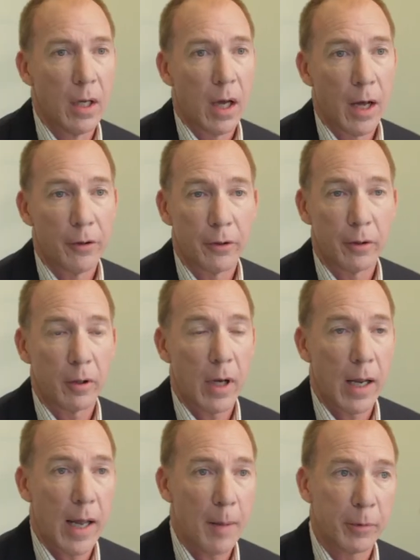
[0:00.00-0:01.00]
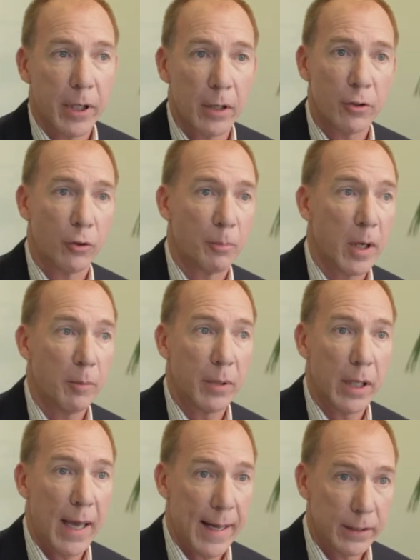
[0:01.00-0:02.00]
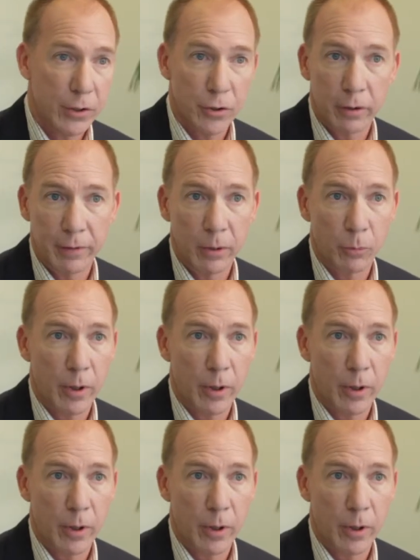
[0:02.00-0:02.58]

Other applications may be ad serving,